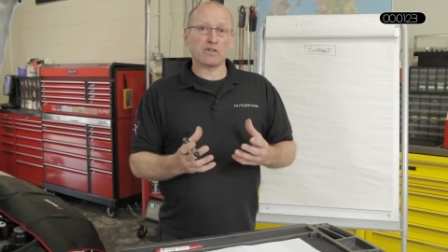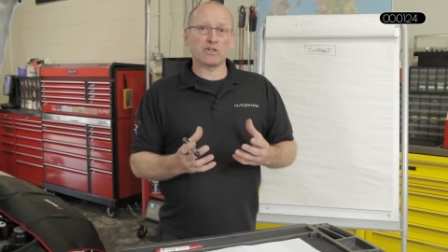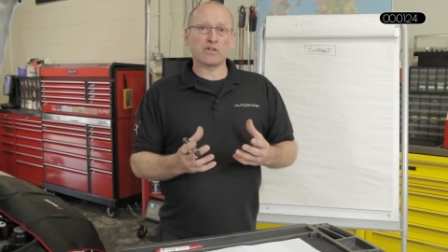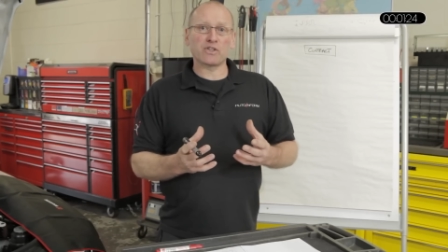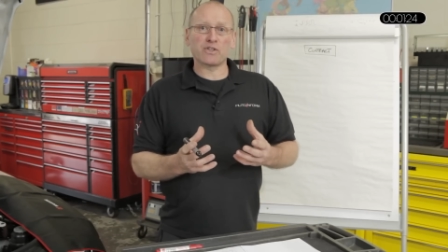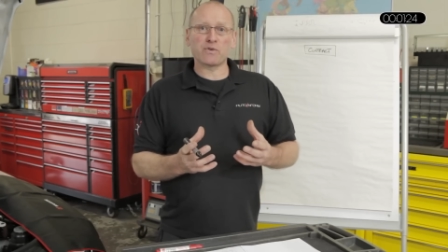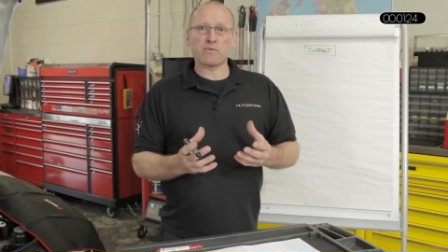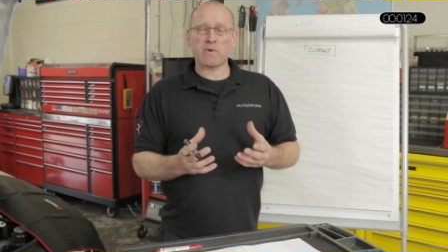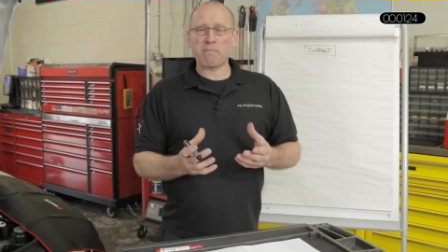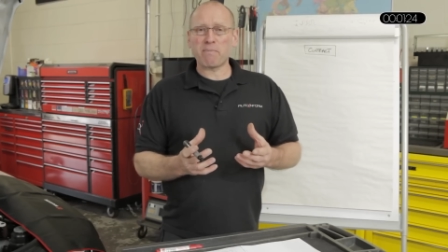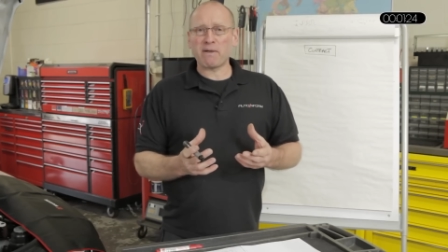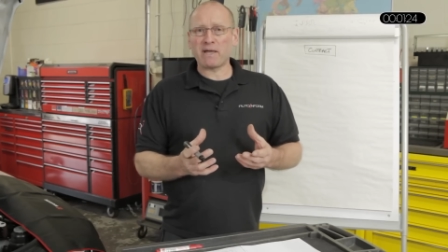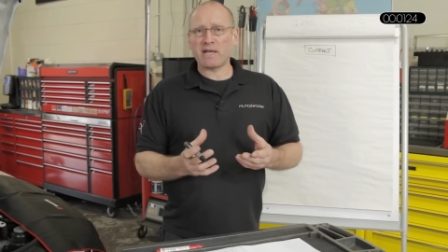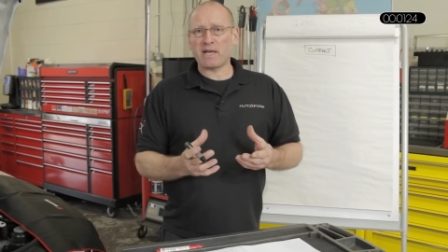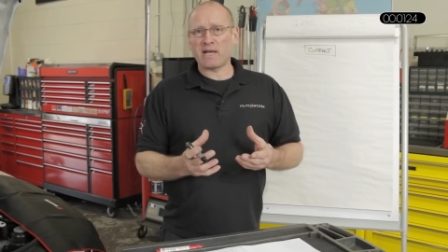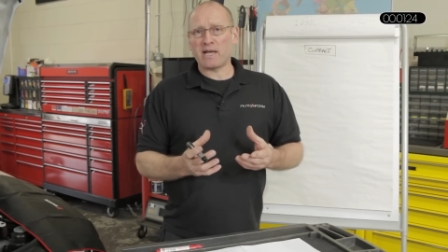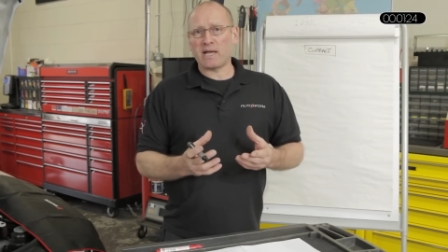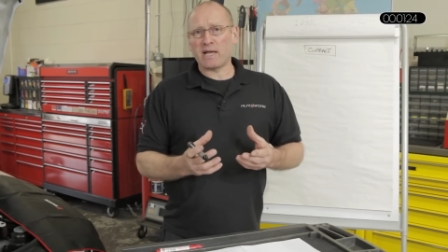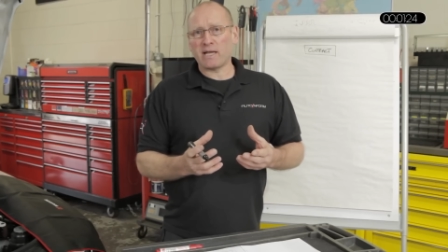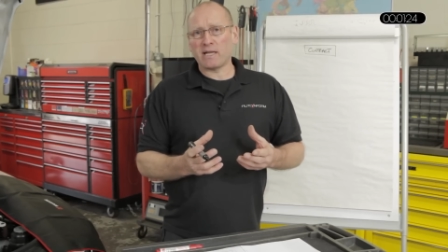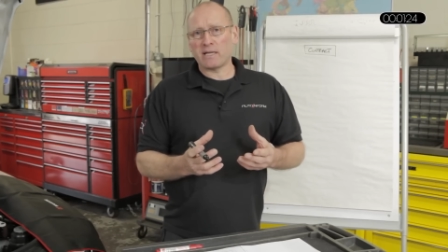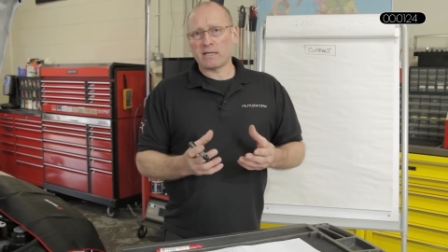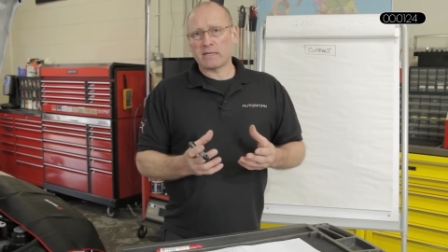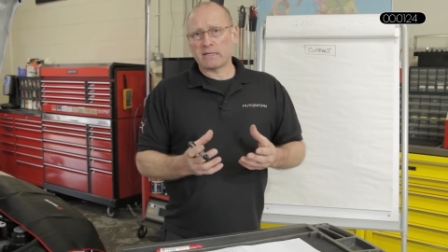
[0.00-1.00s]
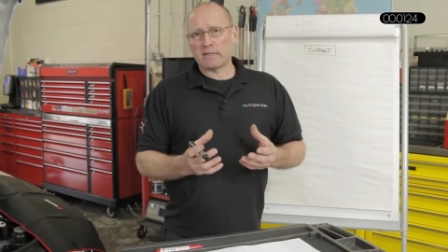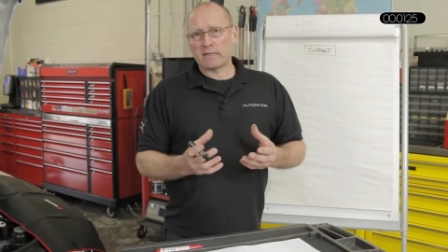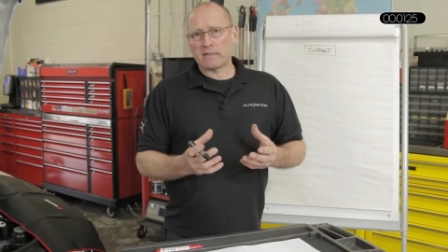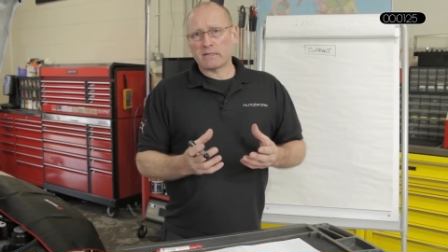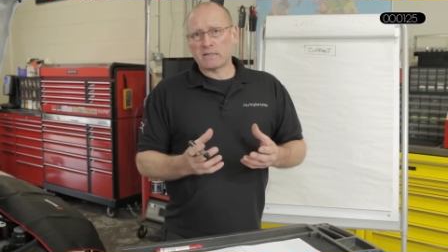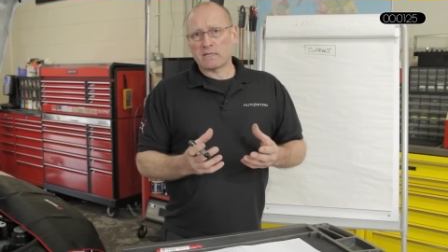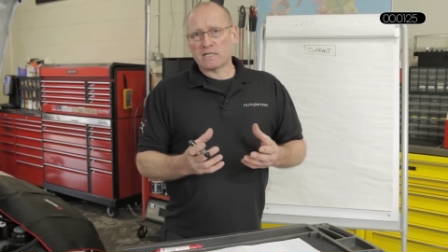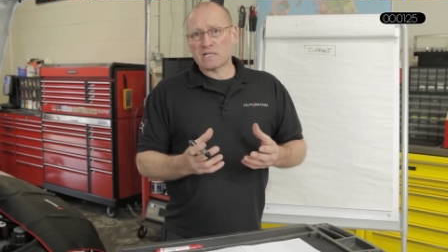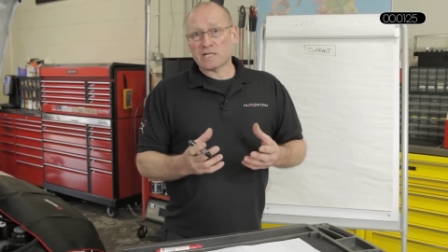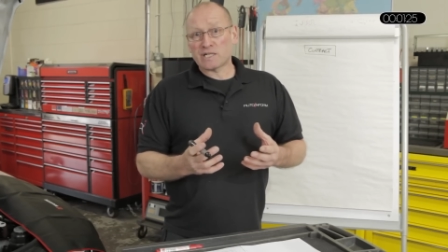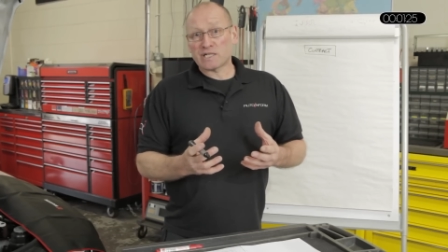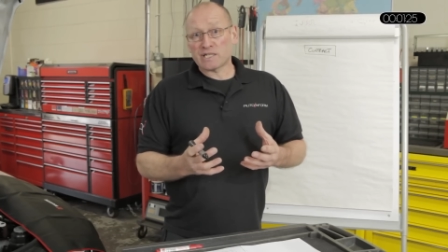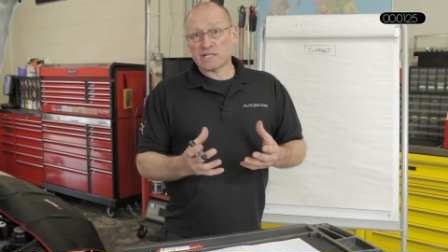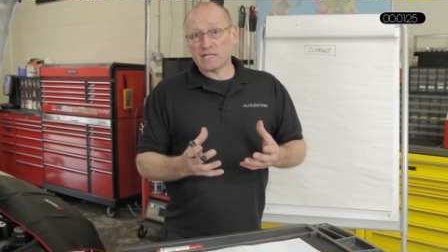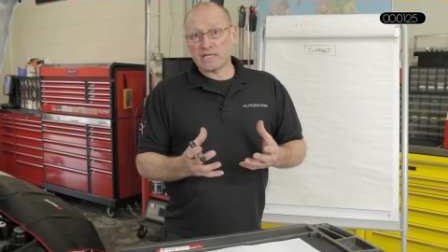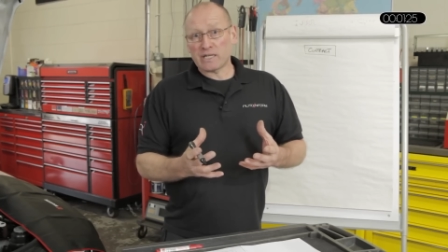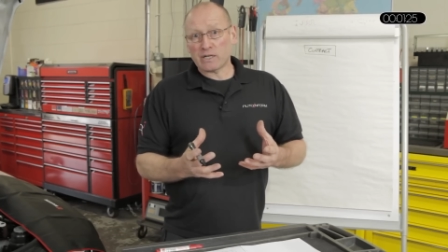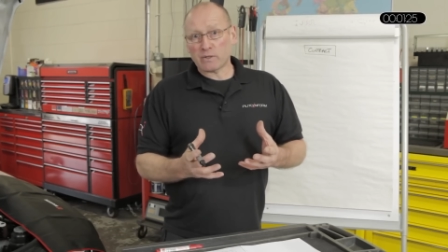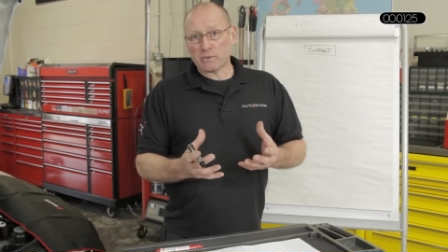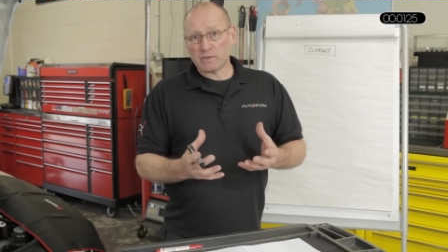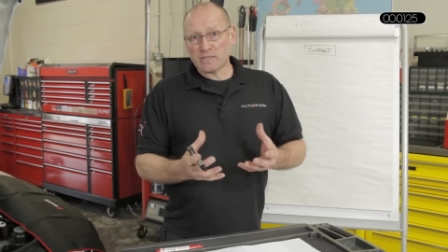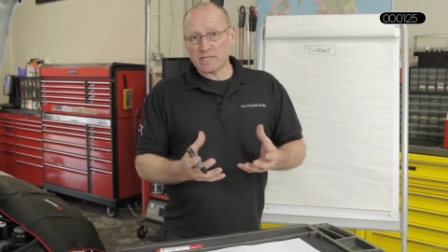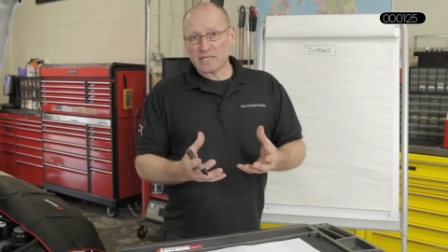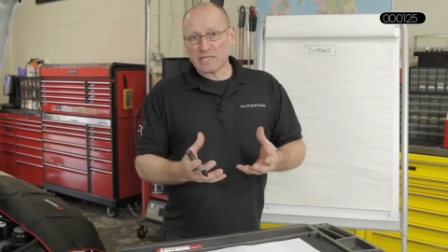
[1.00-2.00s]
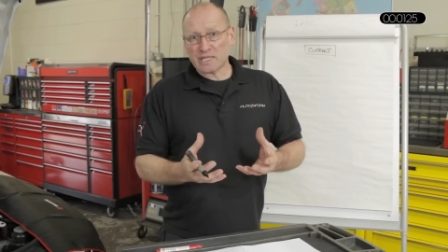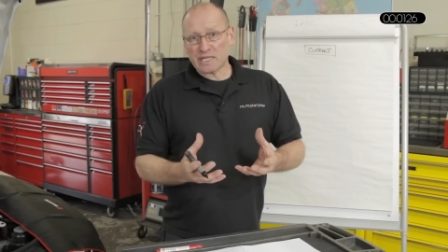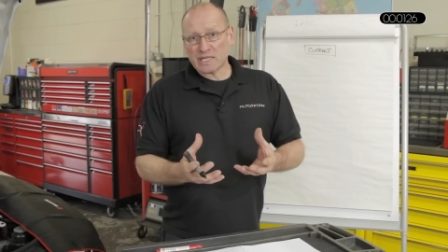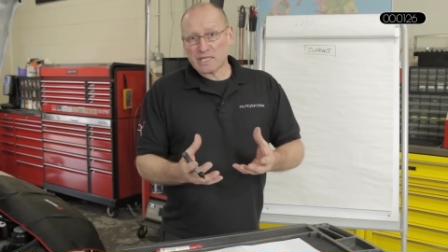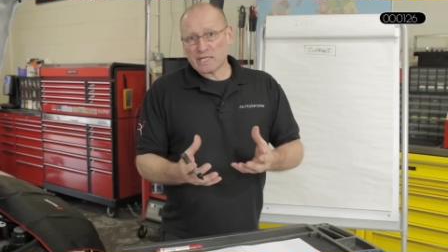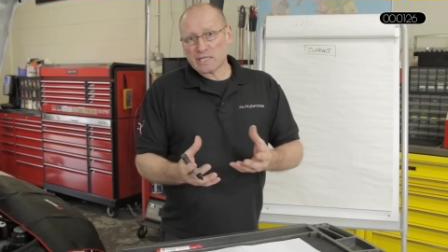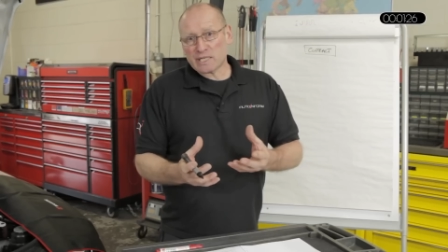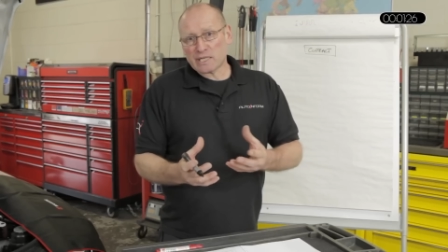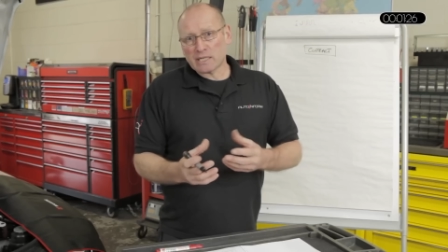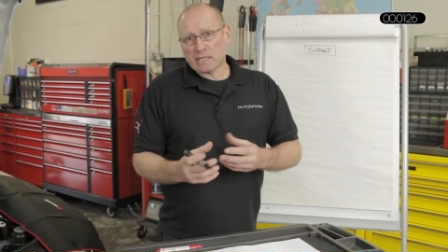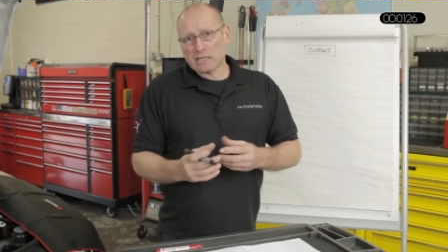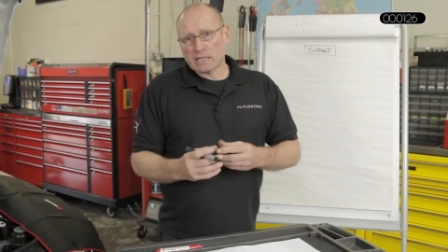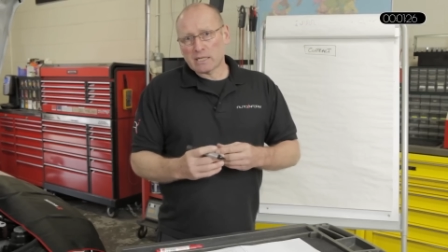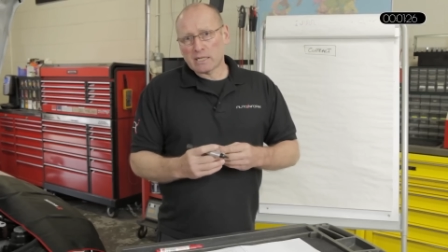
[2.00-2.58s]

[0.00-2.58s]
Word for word: other repair sequences,